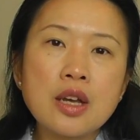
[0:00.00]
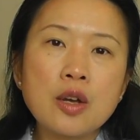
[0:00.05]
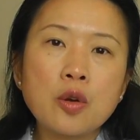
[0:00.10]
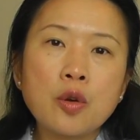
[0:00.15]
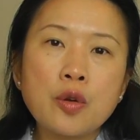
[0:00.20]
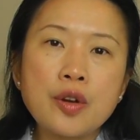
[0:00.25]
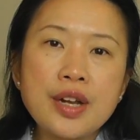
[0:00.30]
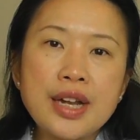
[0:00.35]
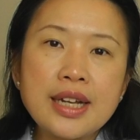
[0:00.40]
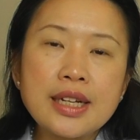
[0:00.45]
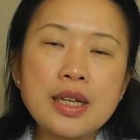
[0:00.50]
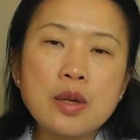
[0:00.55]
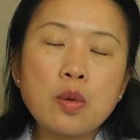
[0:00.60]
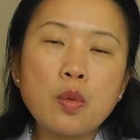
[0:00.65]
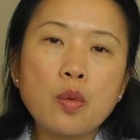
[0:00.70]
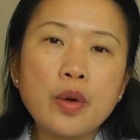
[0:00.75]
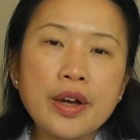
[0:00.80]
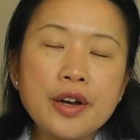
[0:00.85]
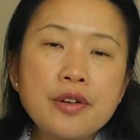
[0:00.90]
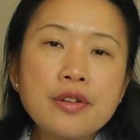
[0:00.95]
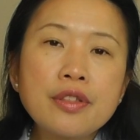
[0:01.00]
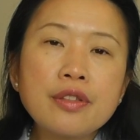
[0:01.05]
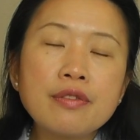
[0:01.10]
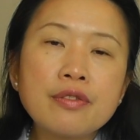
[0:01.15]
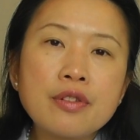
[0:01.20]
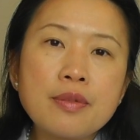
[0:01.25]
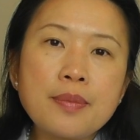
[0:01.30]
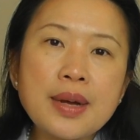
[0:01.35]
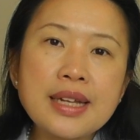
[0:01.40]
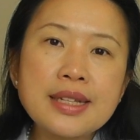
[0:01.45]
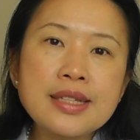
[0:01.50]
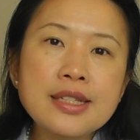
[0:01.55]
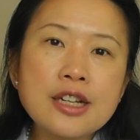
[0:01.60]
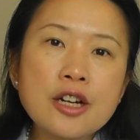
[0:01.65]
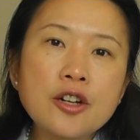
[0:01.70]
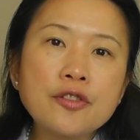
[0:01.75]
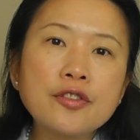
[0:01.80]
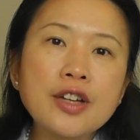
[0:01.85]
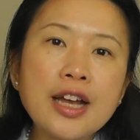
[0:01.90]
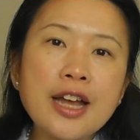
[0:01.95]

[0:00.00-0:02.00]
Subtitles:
creating wealth for myself